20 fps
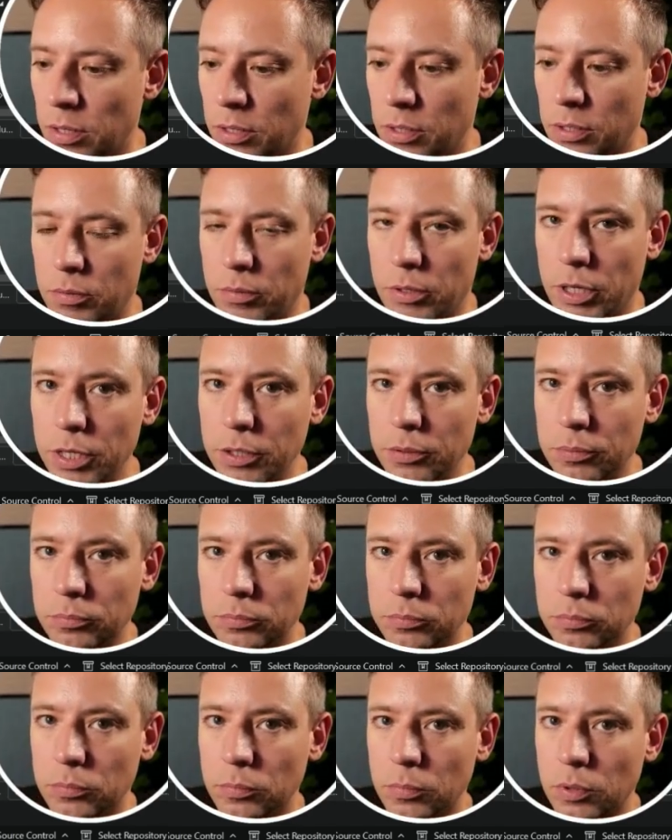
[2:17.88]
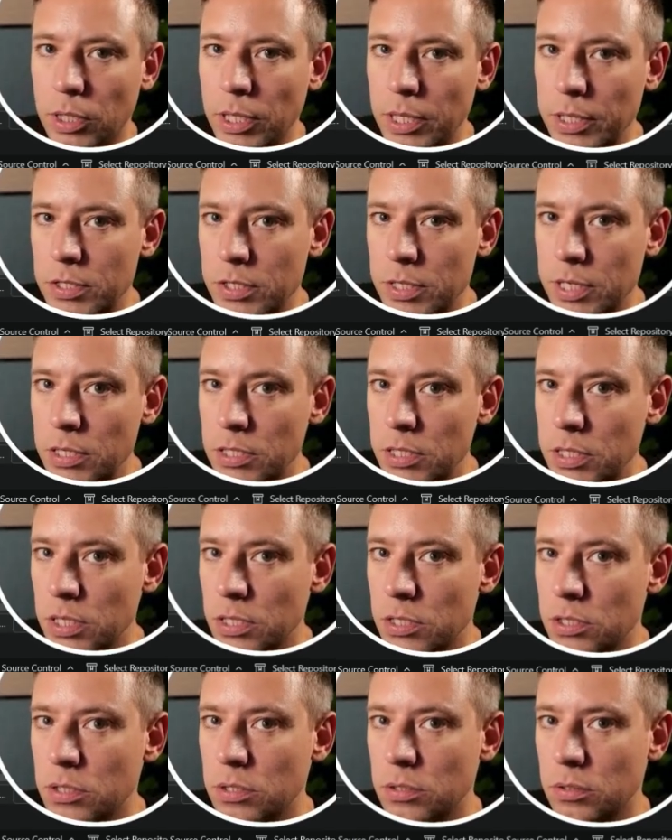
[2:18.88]
All right, let's test
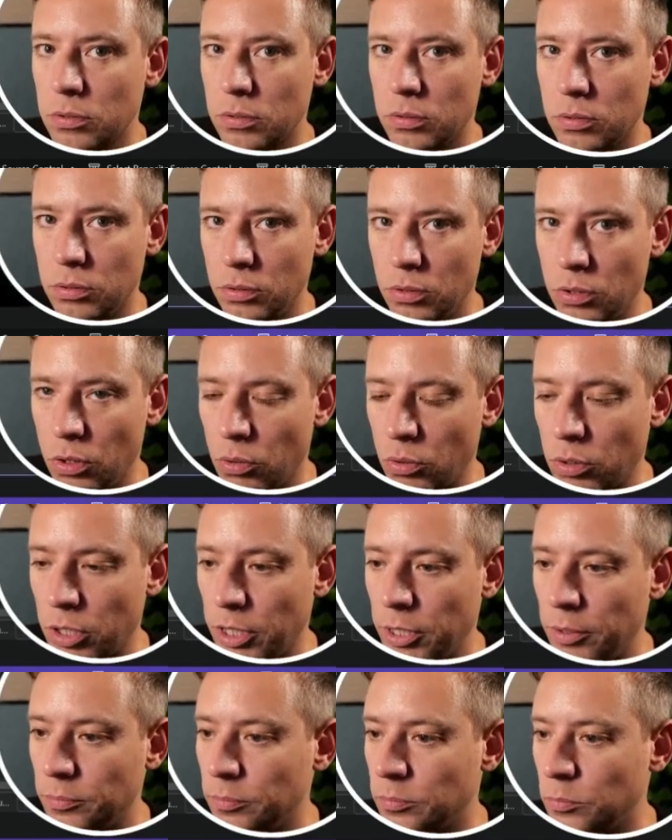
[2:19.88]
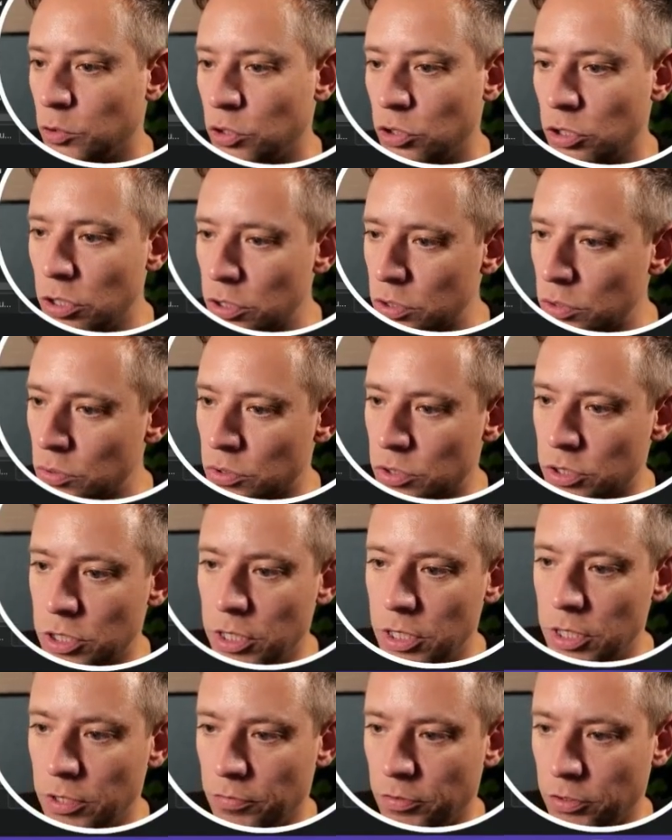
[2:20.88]
this locally just to
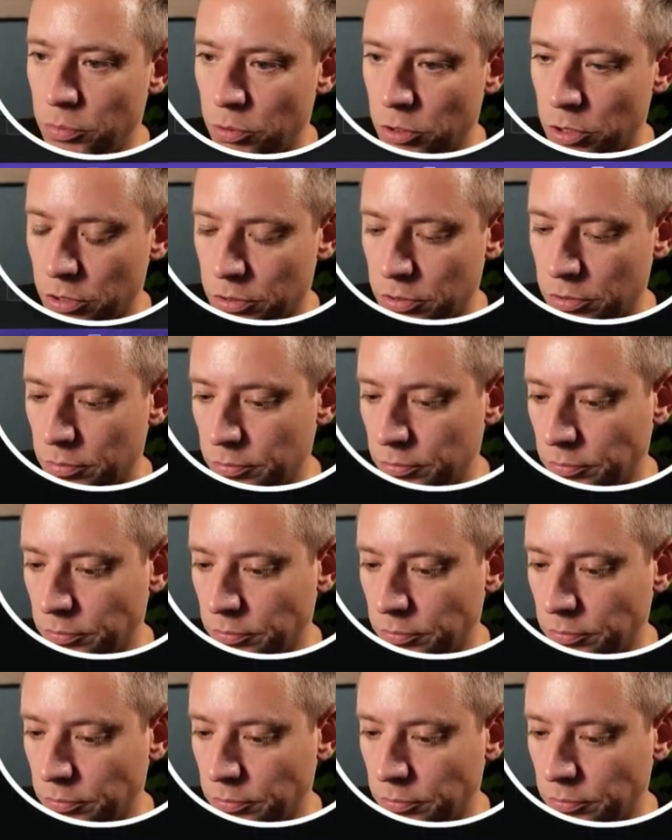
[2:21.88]
see if it works.